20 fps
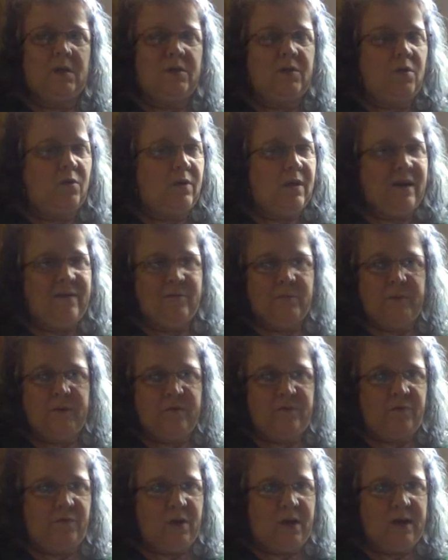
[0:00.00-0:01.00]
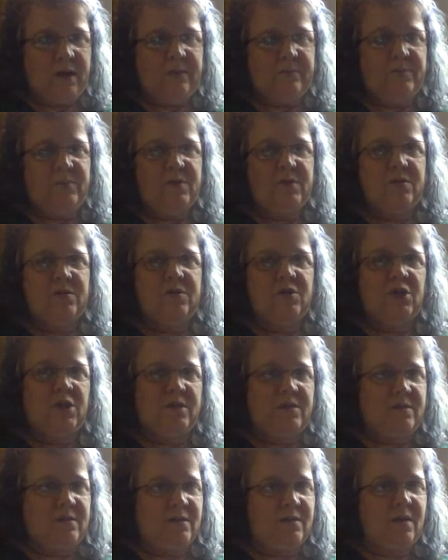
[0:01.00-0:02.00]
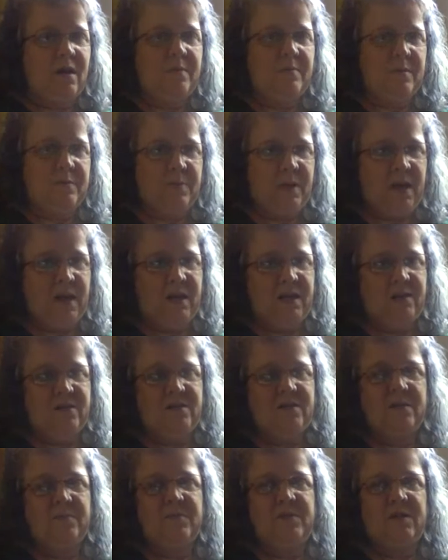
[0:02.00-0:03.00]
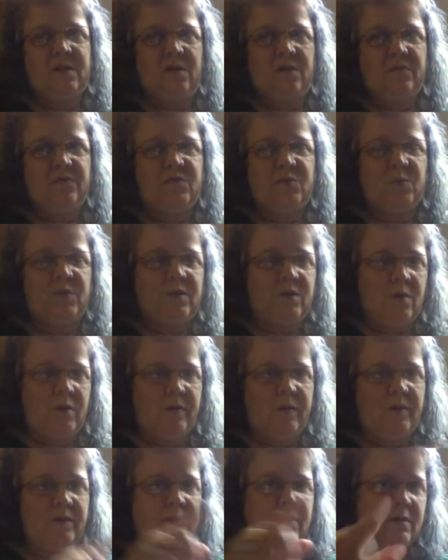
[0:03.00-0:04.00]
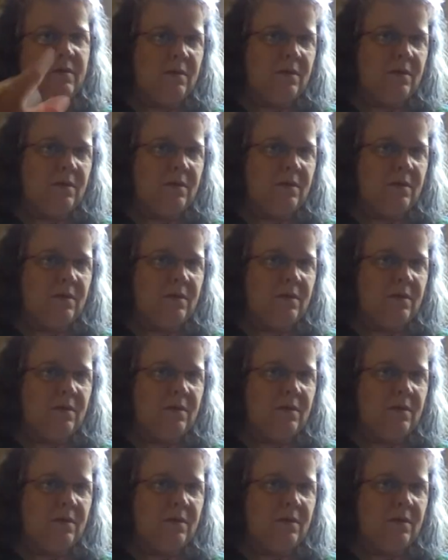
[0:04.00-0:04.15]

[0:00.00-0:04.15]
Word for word: Don't have them in frames, just the diamond paintings themselves with all the,